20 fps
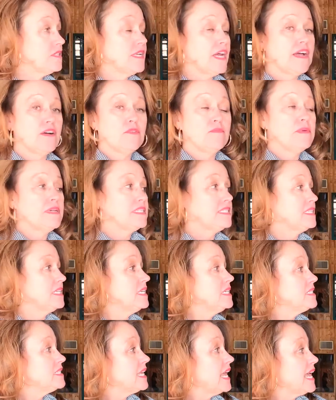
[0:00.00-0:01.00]
style
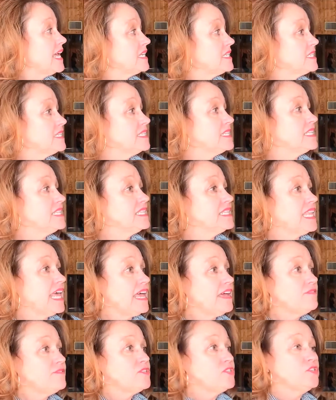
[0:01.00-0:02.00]
business, and to the
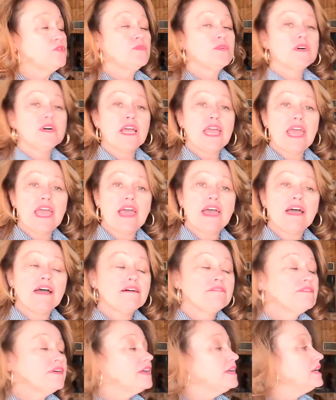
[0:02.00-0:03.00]
left you will
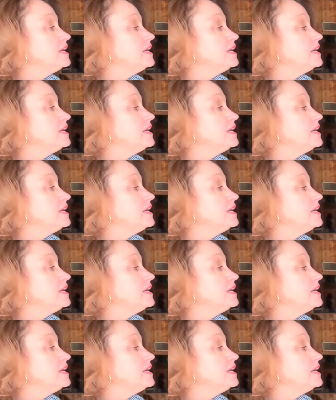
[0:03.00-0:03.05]
have